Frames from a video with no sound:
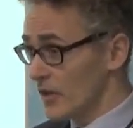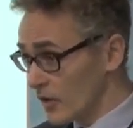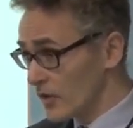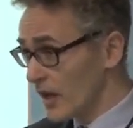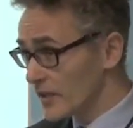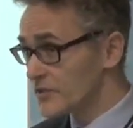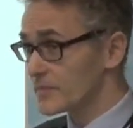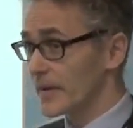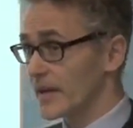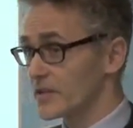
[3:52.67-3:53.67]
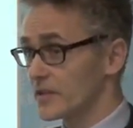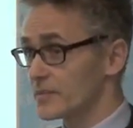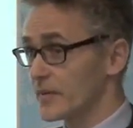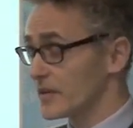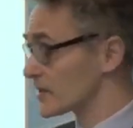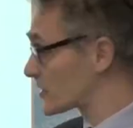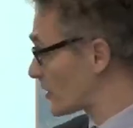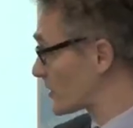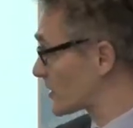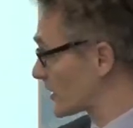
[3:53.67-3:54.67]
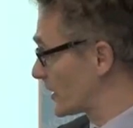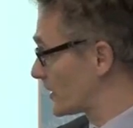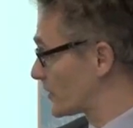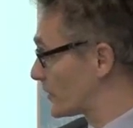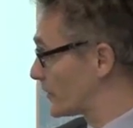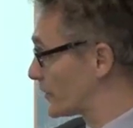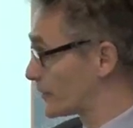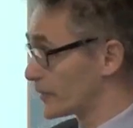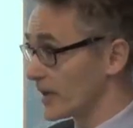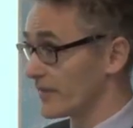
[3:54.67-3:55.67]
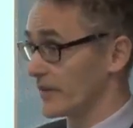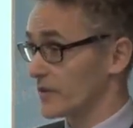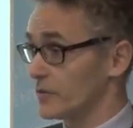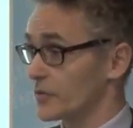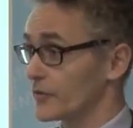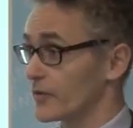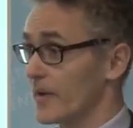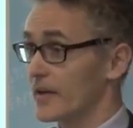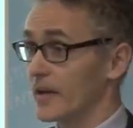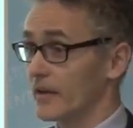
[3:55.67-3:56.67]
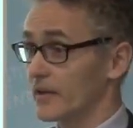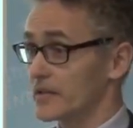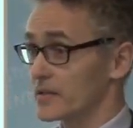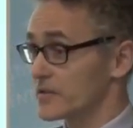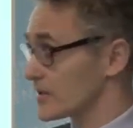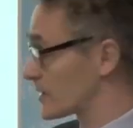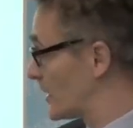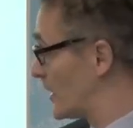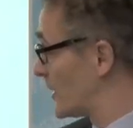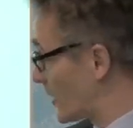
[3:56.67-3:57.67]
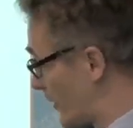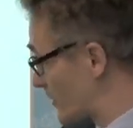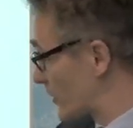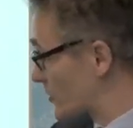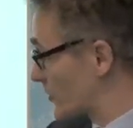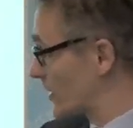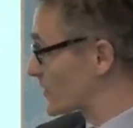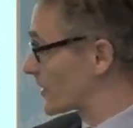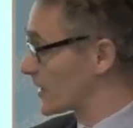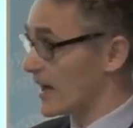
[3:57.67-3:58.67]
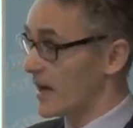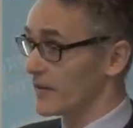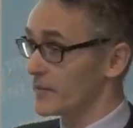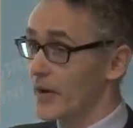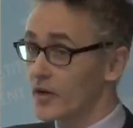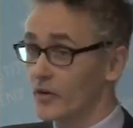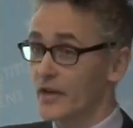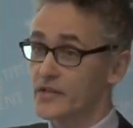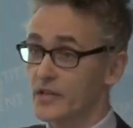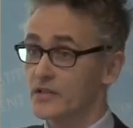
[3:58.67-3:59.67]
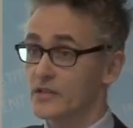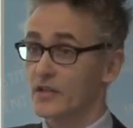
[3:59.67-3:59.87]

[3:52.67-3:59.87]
nudge, but actually he's been an astonishingly prolific author in many areas, such as going to extremes, looking at how the polarizations